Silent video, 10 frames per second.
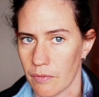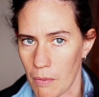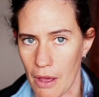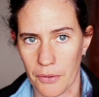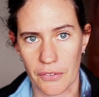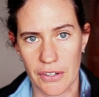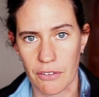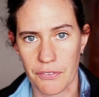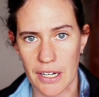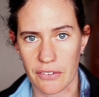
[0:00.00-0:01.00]
Whether it's an
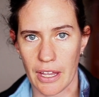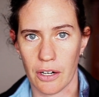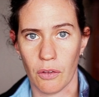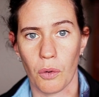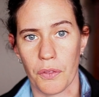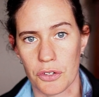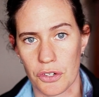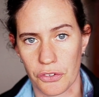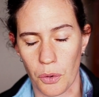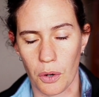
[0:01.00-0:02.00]
ill-fitting saddle or they're
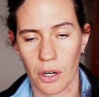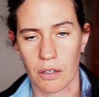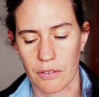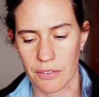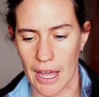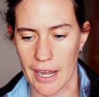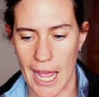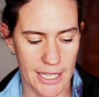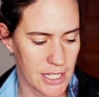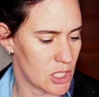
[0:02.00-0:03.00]
just sore, that
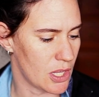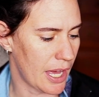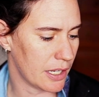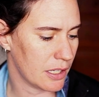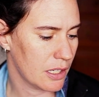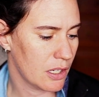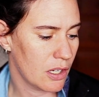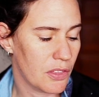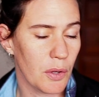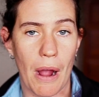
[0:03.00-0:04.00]
adds to that.
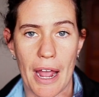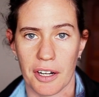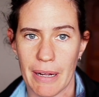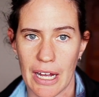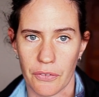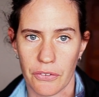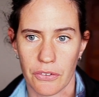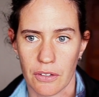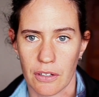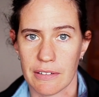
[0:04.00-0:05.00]
The rider
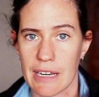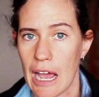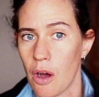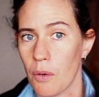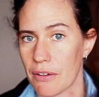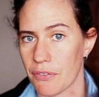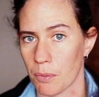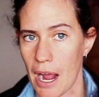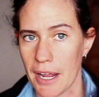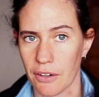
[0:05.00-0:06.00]
mounts. Now, if the
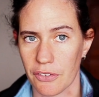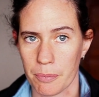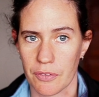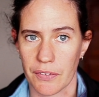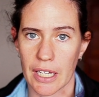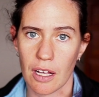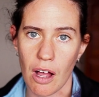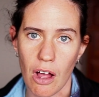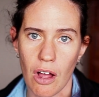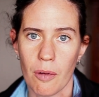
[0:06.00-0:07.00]
rider isn't perfectly
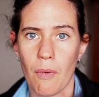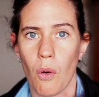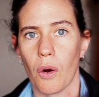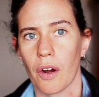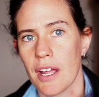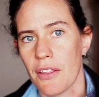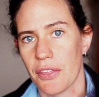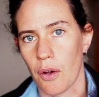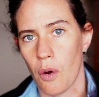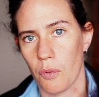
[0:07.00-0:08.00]
calm or
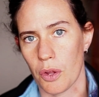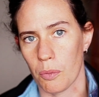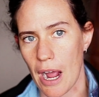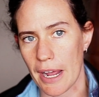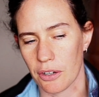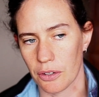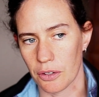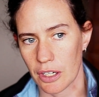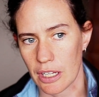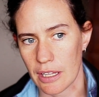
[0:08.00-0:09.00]
the
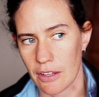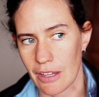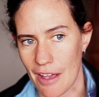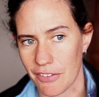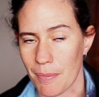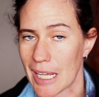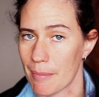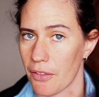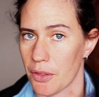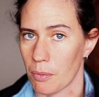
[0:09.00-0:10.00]
rider has something
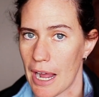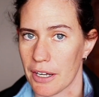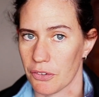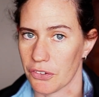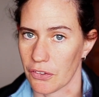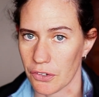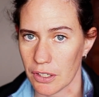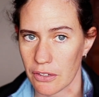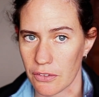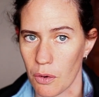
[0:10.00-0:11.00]
about the rider is
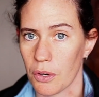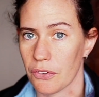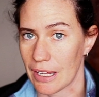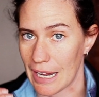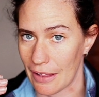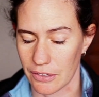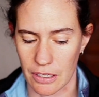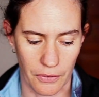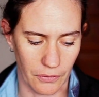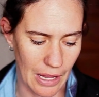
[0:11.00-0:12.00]
concerning to the horse, it adds
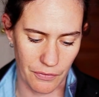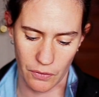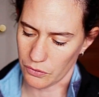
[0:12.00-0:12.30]
another level.